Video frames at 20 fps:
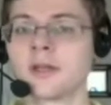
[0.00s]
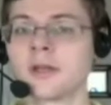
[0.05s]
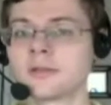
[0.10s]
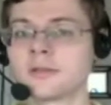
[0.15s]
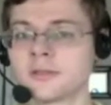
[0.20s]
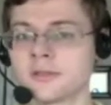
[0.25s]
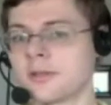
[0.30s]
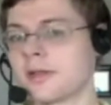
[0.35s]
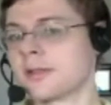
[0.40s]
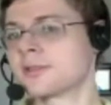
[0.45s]

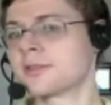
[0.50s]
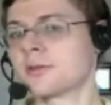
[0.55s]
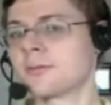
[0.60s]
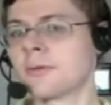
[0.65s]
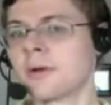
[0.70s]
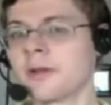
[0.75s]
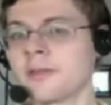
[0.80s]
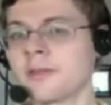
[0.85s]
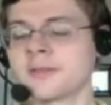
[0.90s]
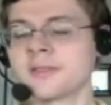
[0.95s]
So that's a
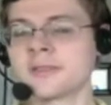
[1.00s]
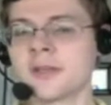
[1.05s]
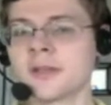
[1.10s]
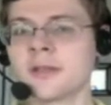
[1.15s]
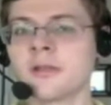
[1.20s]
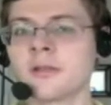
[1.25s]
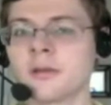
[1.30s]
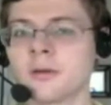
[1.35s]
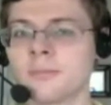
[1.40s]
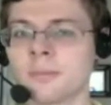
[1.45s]
way that
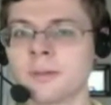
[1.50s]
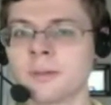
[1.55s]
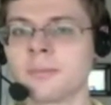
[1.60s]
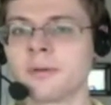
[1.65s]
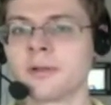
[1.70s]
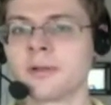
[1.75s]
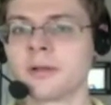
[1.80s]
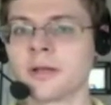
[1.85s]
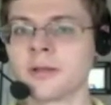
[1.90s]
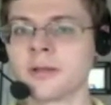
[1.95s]
secular
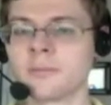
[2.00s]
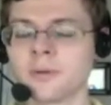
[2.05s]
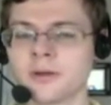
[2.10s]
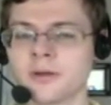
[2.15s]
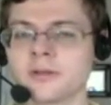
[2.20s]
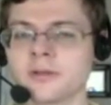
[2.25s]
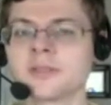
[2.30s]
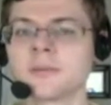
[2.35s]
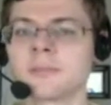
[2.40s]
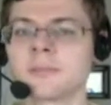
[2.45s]
people can
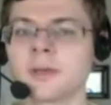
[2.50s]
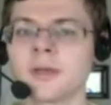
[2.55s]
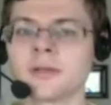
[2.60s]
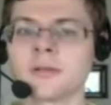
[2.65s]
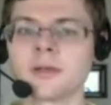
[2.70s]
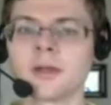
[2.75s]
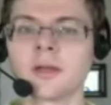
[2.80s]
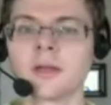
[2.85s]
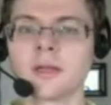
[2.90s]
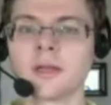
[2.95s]

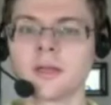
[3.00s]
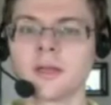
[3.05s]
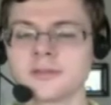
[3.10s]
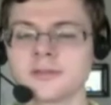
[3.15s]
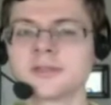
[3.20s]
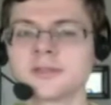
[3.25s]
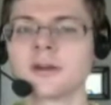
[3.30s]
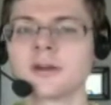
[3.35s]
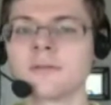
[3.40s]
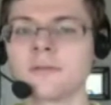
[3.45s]
participate
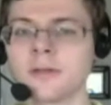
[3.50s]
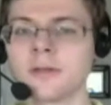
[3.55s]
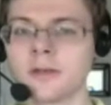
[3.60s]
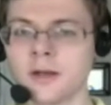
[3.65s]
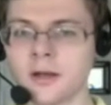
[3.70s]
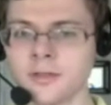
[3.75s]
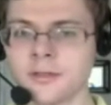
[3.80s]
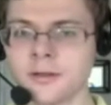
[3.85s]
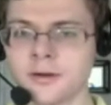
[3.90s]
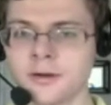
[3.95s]
in serving
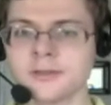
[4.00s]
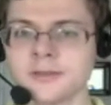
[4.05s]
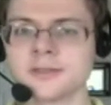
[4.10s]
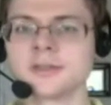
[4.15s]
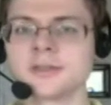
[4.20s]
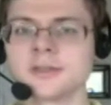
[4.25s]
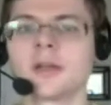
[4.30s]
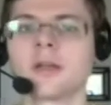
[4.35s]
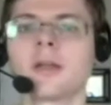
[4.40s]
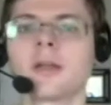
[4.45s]

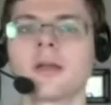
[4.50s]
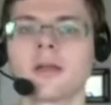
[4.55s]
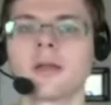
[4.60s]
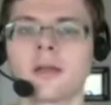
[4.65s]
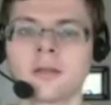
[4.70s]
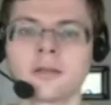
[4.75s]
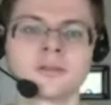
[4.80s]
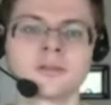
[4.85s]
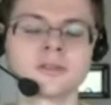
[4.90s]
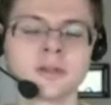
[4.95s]
others
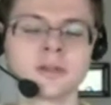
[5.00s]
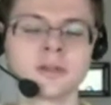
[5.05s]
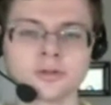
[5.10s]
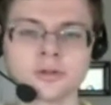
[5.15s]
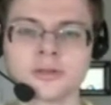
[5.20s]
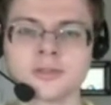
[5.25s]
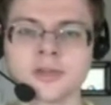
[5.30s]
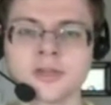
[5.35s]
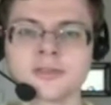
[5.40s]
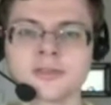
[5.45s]
in
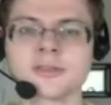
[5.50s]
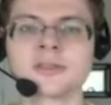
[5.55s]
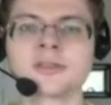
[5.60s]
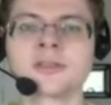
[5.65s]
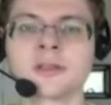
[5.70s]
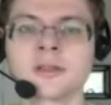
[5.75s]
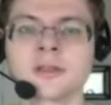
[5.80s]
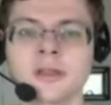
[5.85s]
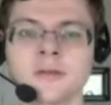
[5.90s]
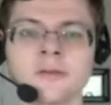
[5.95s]
social justice
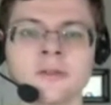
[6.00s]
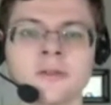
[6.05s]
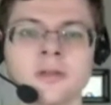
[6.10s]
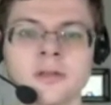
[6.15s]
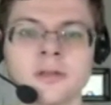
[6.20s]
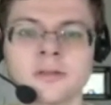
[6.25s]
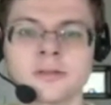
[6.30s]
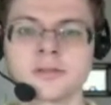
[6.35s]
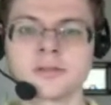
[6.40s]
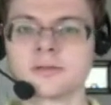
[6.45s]

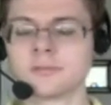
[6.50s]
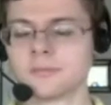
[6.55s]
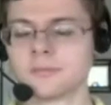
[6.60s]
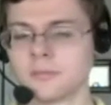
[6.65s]
activities